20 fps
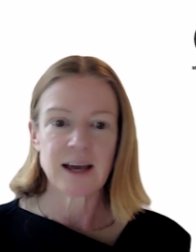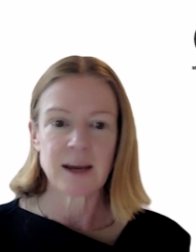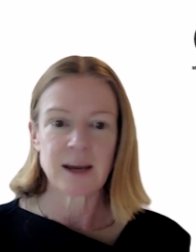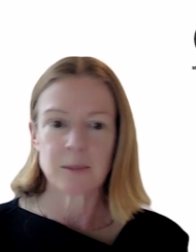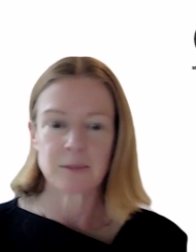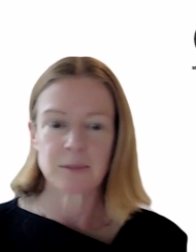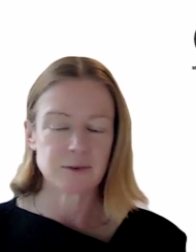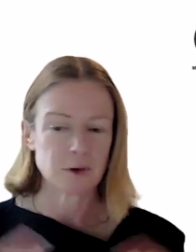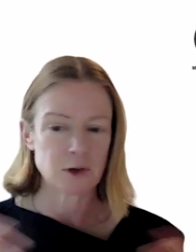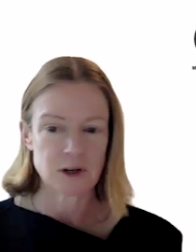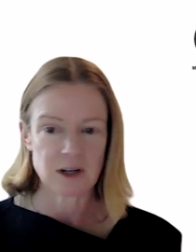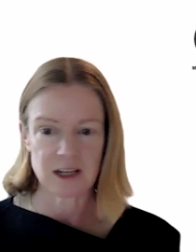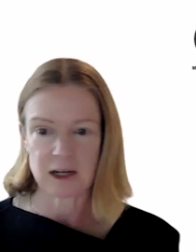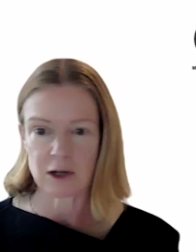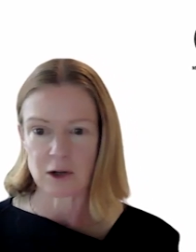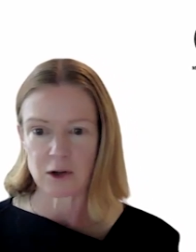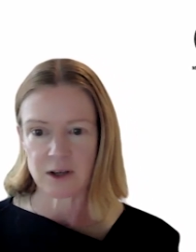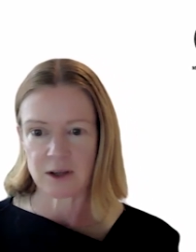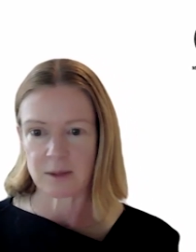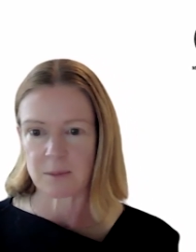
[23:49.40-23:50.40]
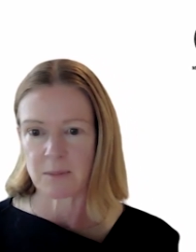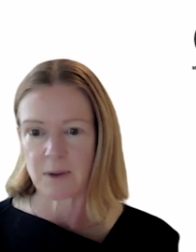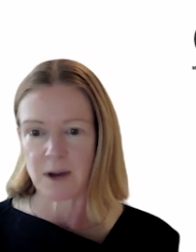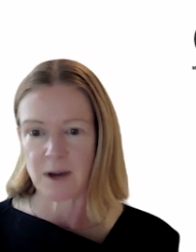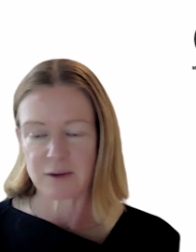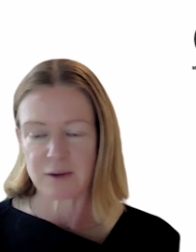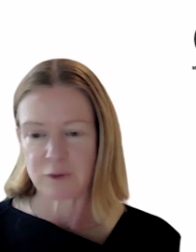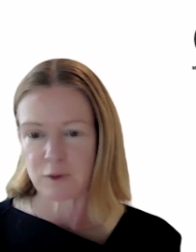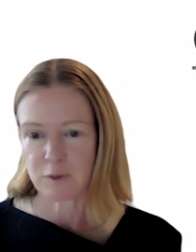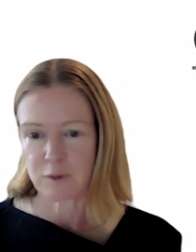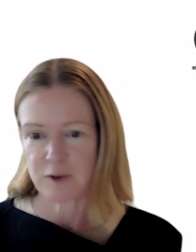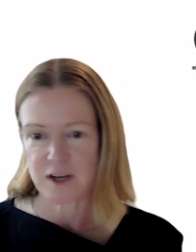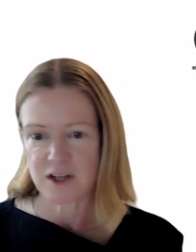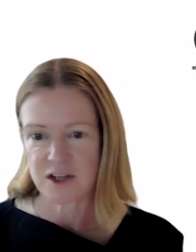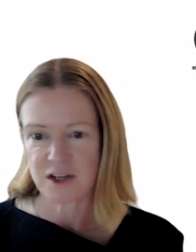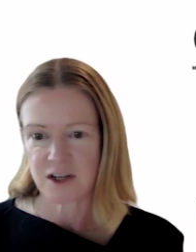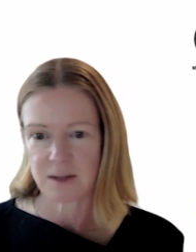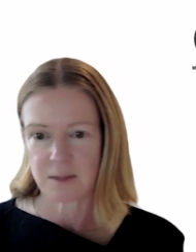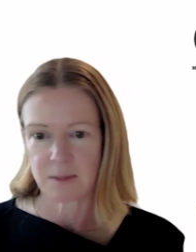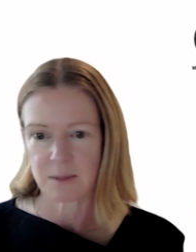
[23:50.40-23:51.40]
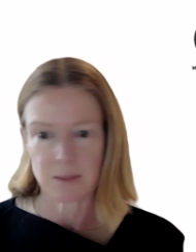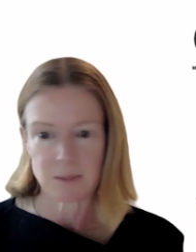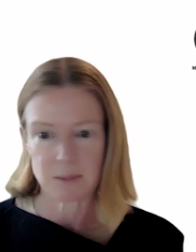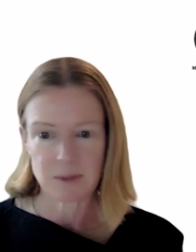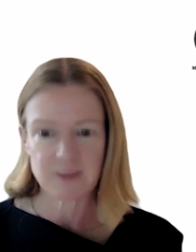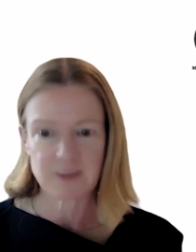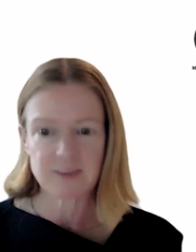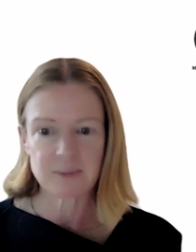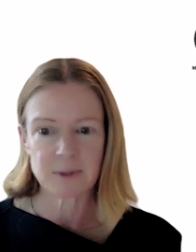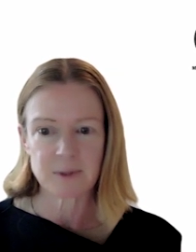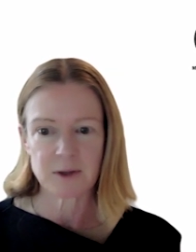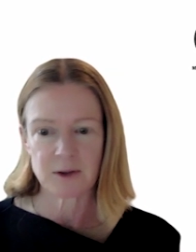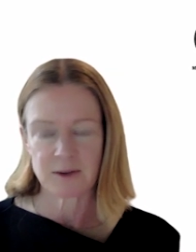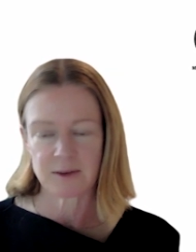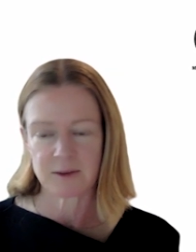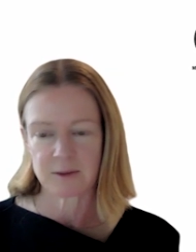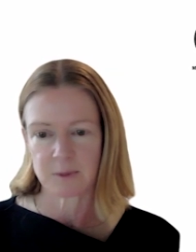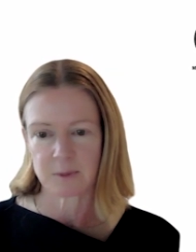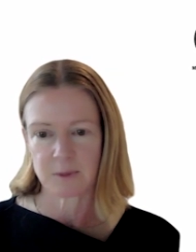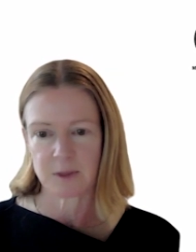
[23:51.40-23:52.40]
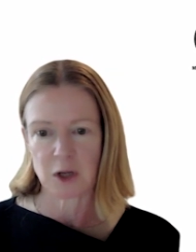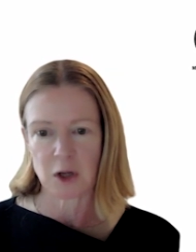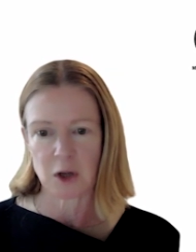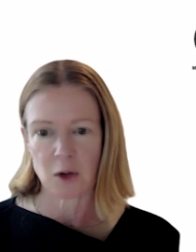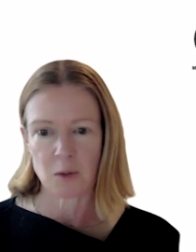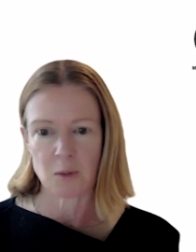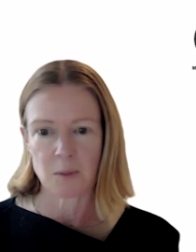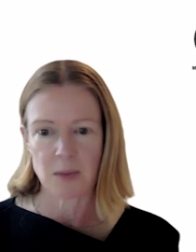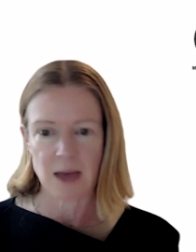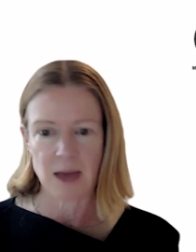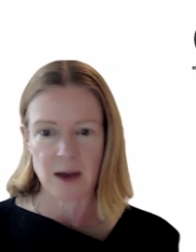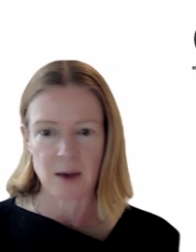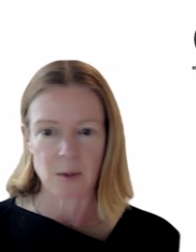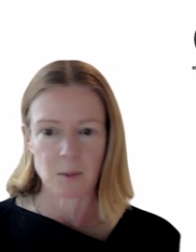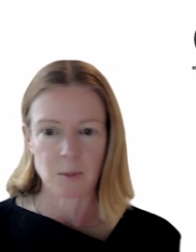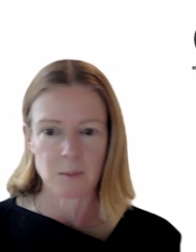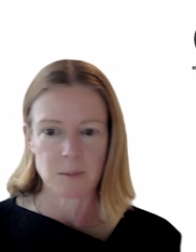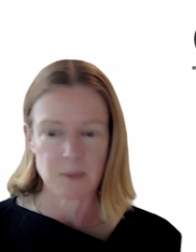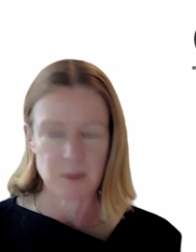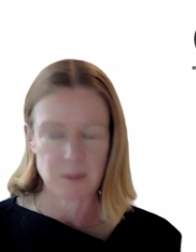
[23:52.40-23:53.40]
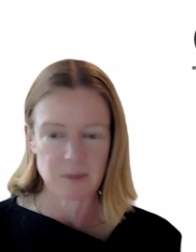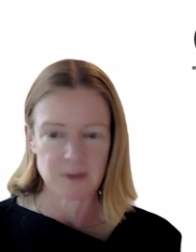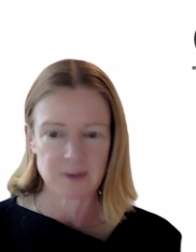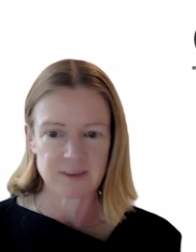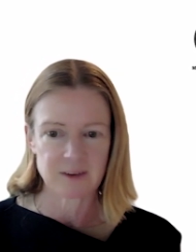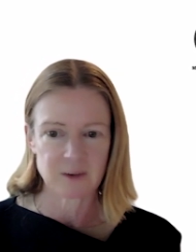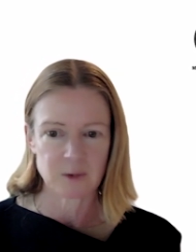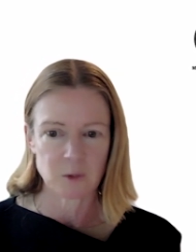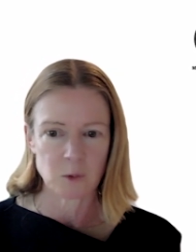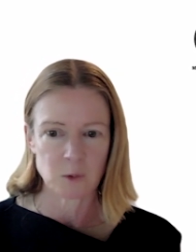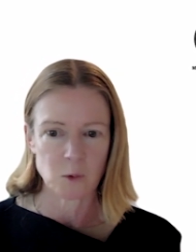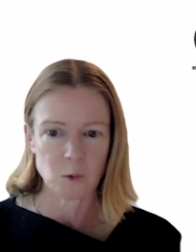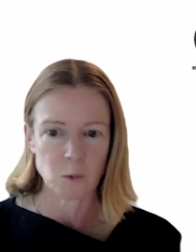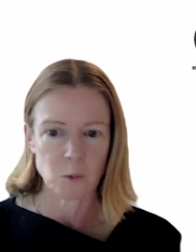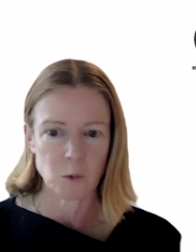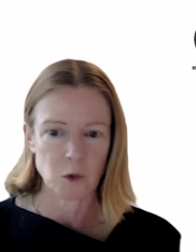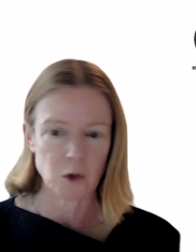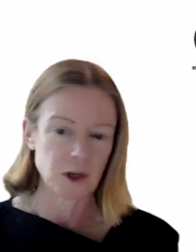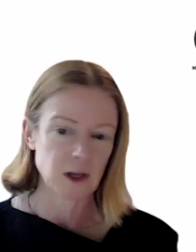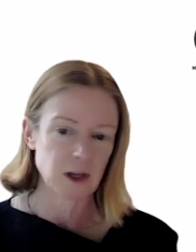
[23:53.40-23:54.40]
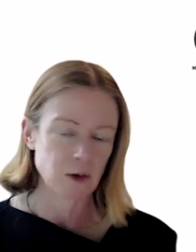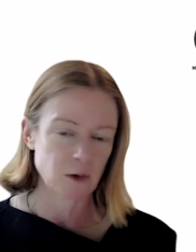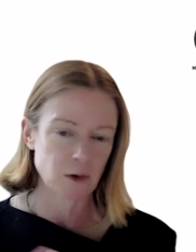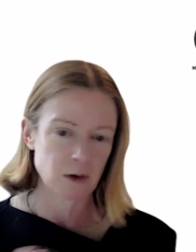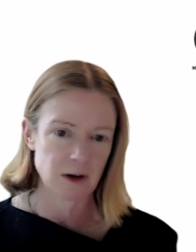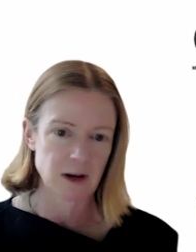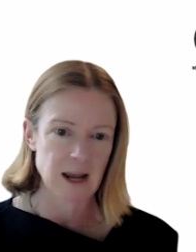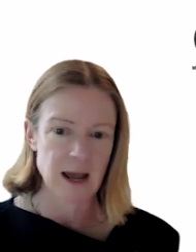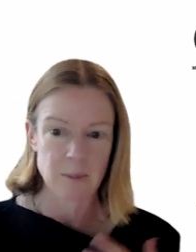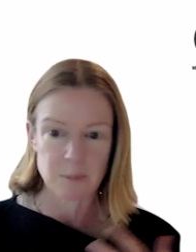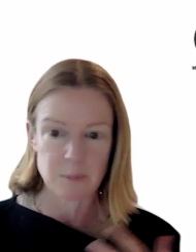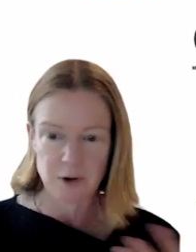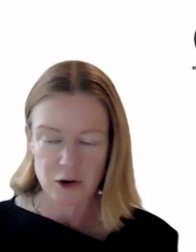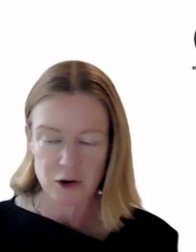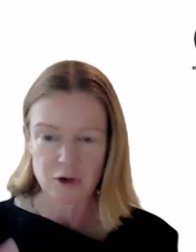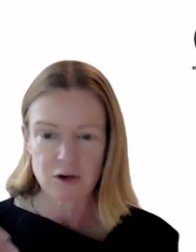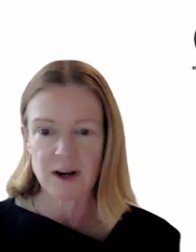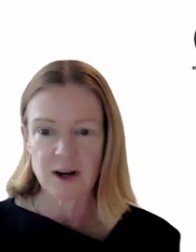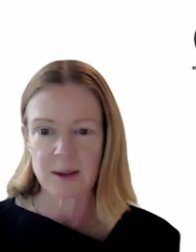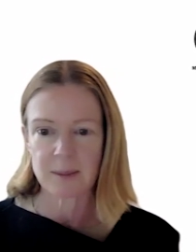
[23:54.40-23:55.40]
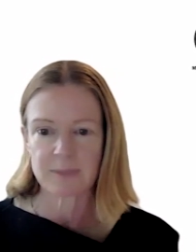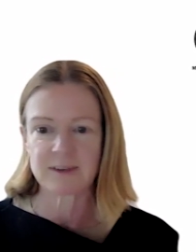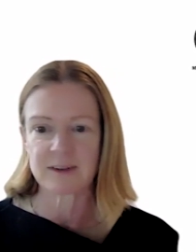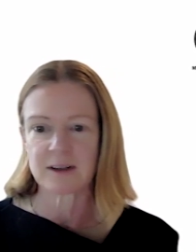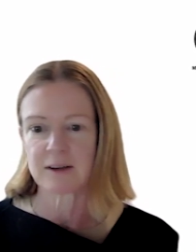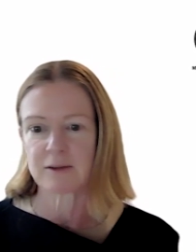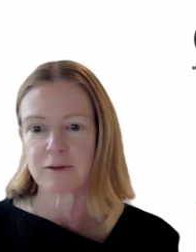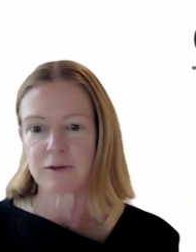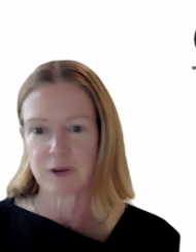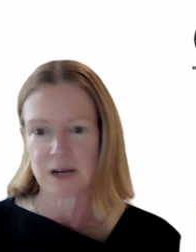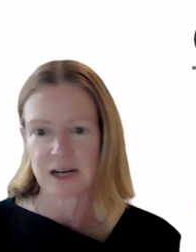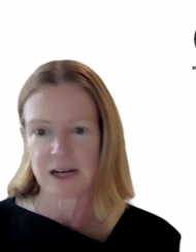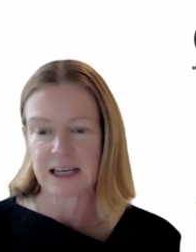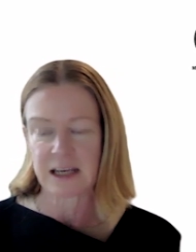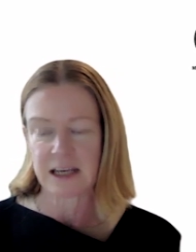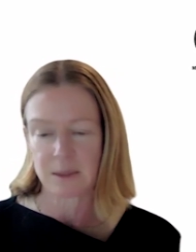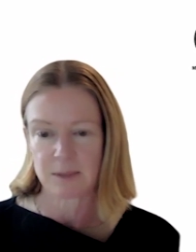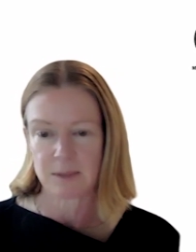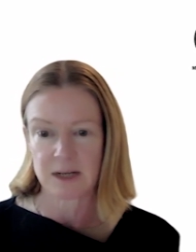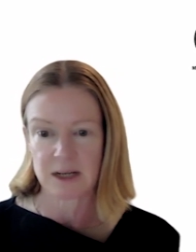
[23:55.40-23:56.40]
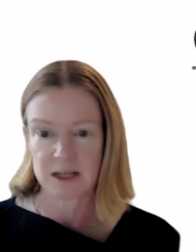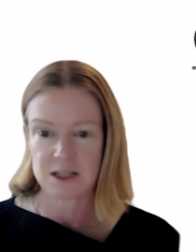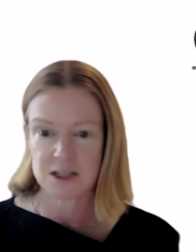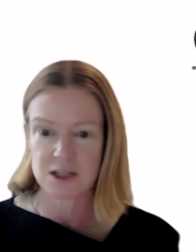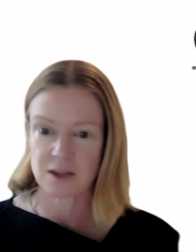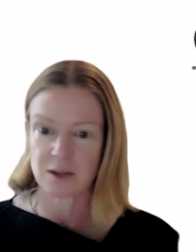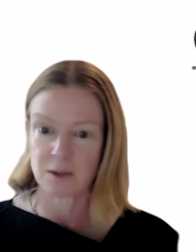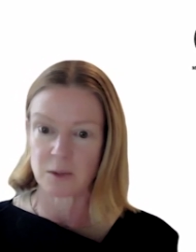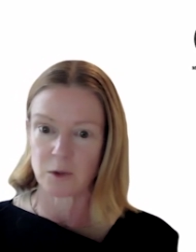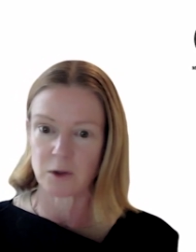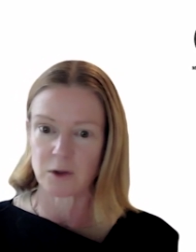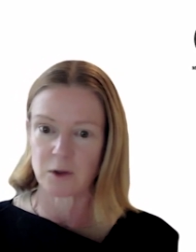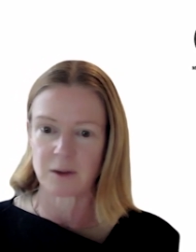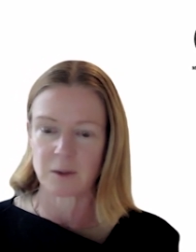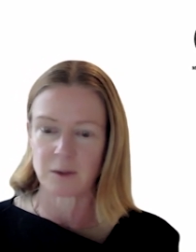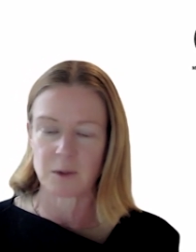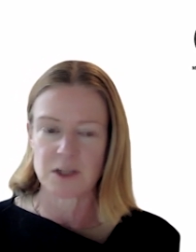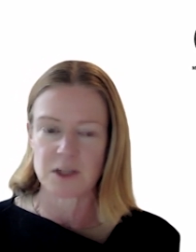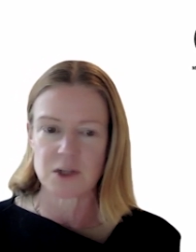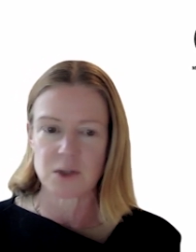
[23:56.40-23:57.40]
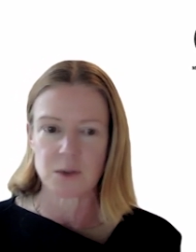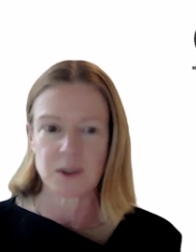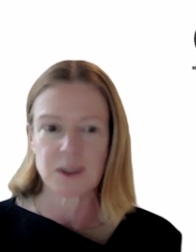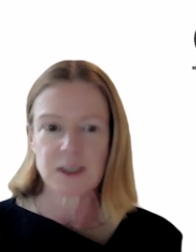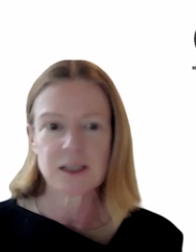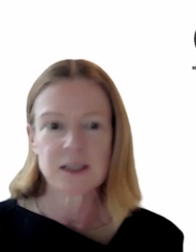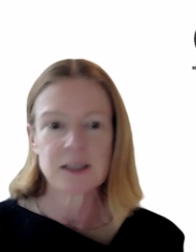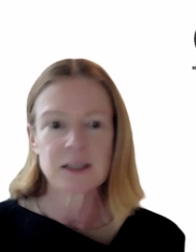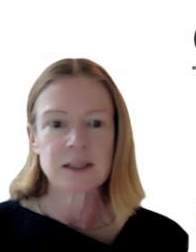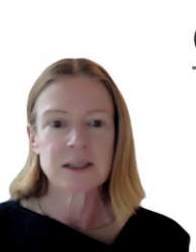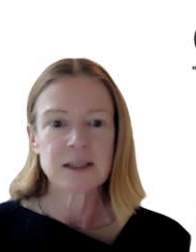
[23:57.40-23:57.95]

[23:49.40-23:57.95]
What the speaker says: Certainly look at Mindful Fashion members, because, you know, our members are all working on our programs and have really committed to the work that we're doing.